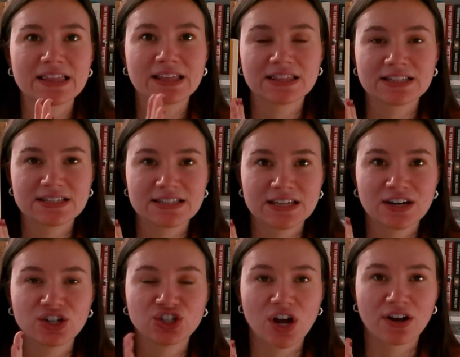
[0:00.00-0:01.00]
that this is in
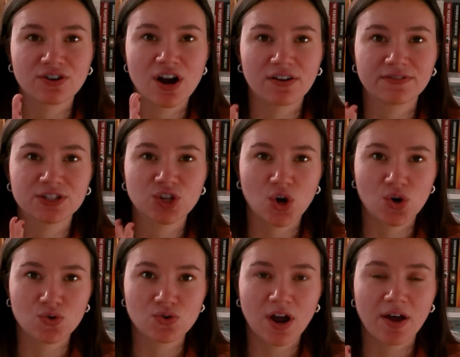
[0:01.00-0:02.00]
a genre of its
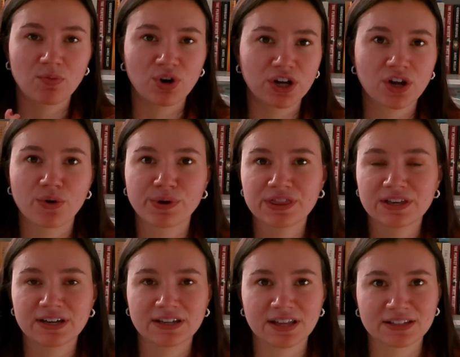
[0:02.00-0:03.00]
own. I wouldn't go in
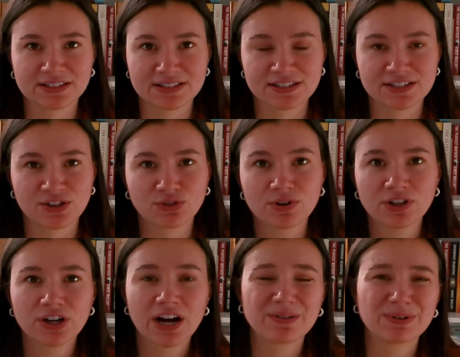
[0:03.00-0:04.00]
thinking that this is a
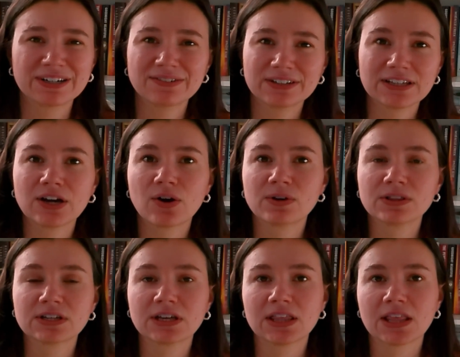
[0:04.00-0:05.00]
thriller. I wouldn't really go in
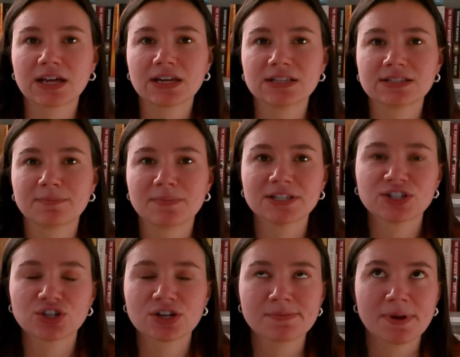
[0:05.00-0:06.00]
thinking that it's a
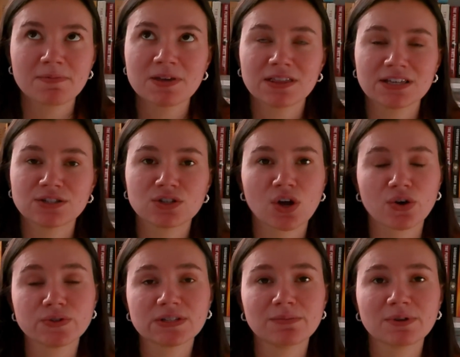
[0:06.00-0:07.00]
mystery, maybe leans
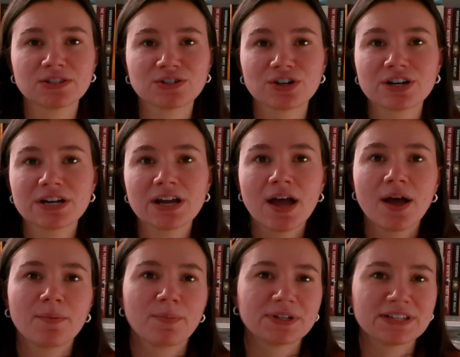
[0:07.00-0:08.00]
cozy mystery,
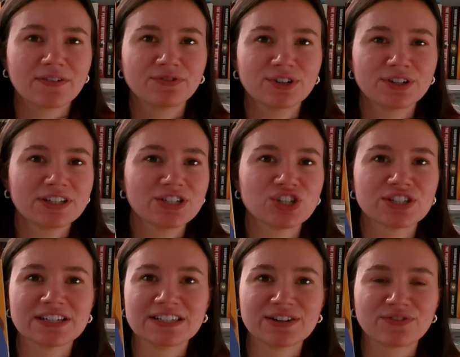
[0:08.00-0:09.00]
but definitely just
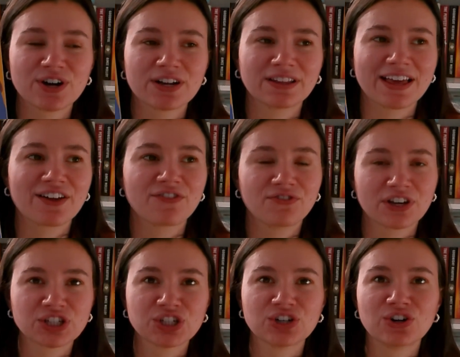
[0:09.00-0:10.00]
a different like
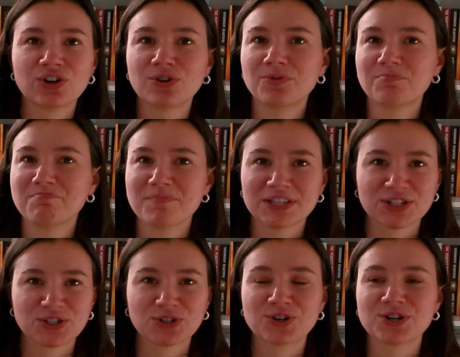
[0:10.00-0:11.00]
fictional
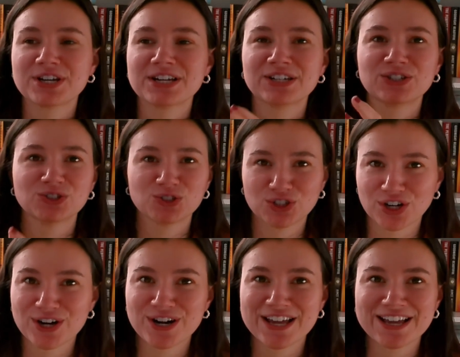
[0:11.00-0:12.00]
mystery
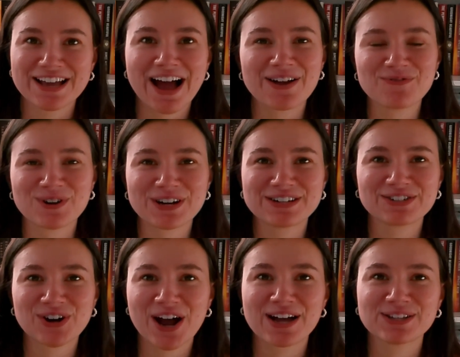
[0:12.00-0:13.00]
journey. I wouldn't
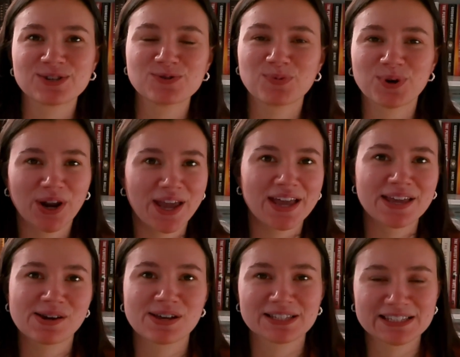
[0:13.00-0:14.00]
try to put it
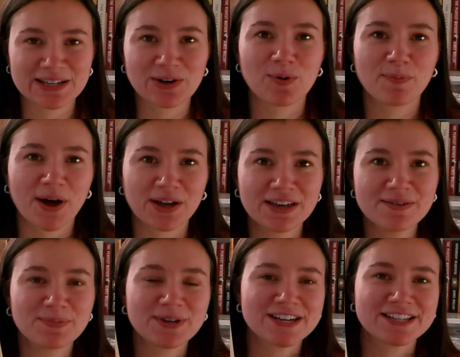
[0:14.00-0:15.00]
in a single
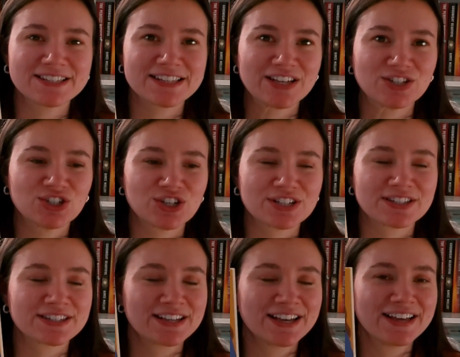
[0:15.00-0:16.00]
bucket because it's
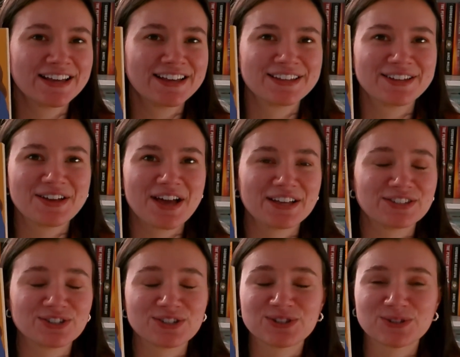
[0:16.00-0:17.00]
just
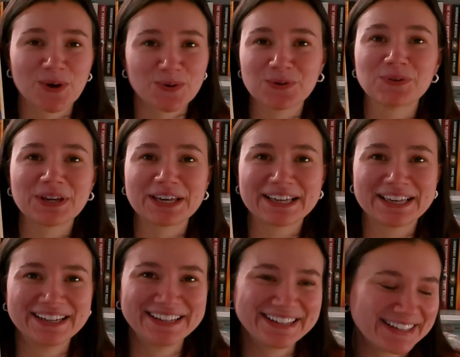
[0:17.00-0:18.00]
so
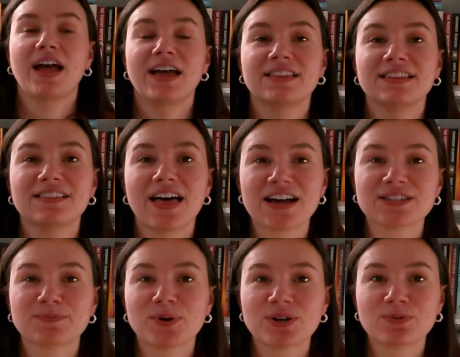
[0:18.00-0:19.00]
unique. And the
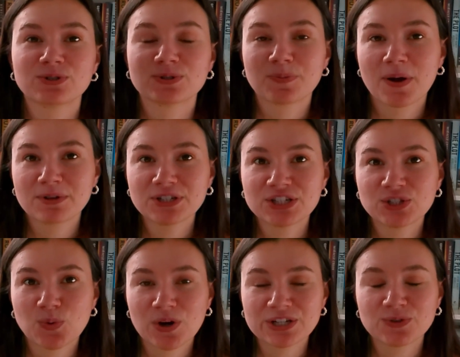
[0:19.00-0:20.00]
last book, which was published in
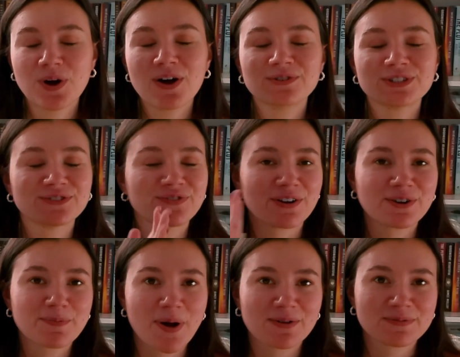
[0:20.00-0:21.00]
2012, which is
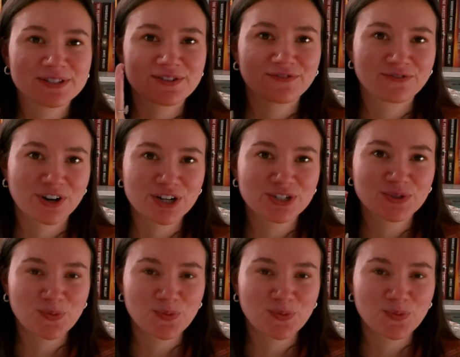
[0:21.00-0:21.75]
Fredrik Backman's first